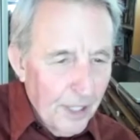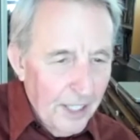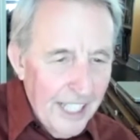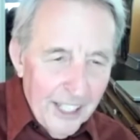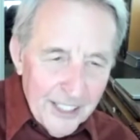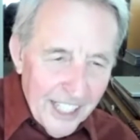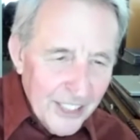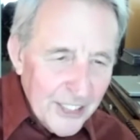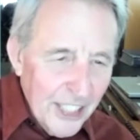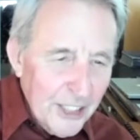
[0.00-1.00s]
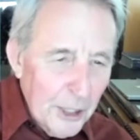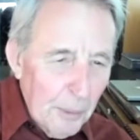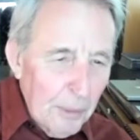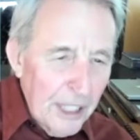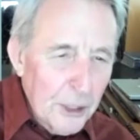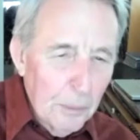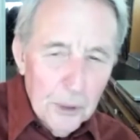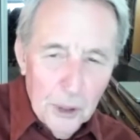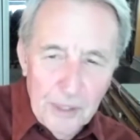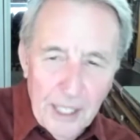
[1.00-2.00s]
Now let's get to the
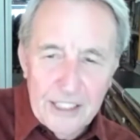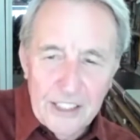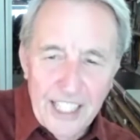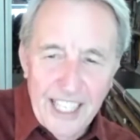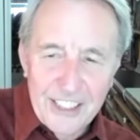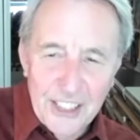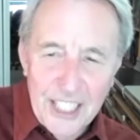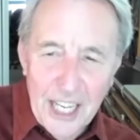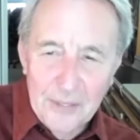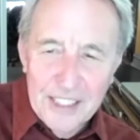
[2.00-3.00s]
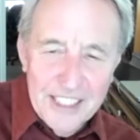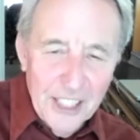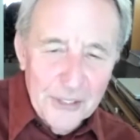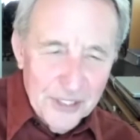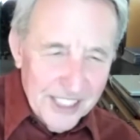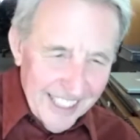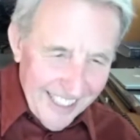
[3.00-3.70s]
Bristlebroom. That's the name that's interesting.